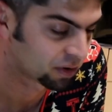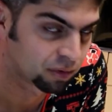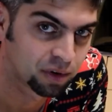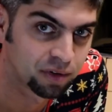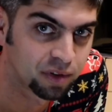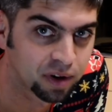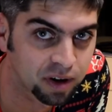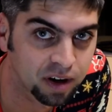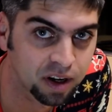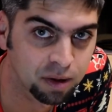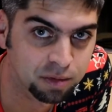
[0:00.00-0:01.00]
found one of
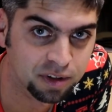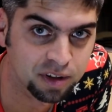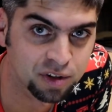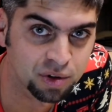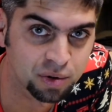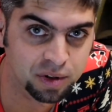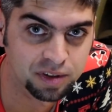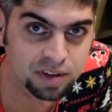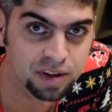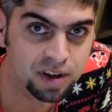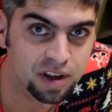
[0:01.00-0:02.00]
their Amazon
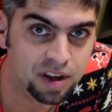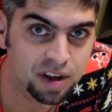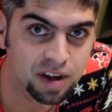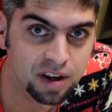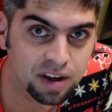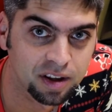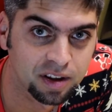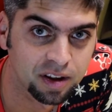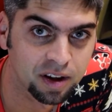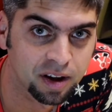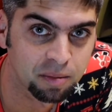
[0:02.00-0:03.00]
Choice
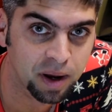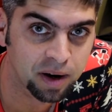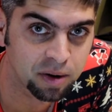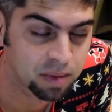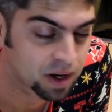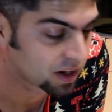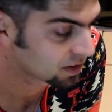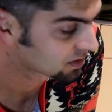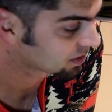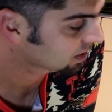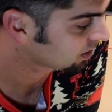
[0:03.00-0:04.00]
battery
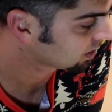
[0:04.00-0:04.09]
packs,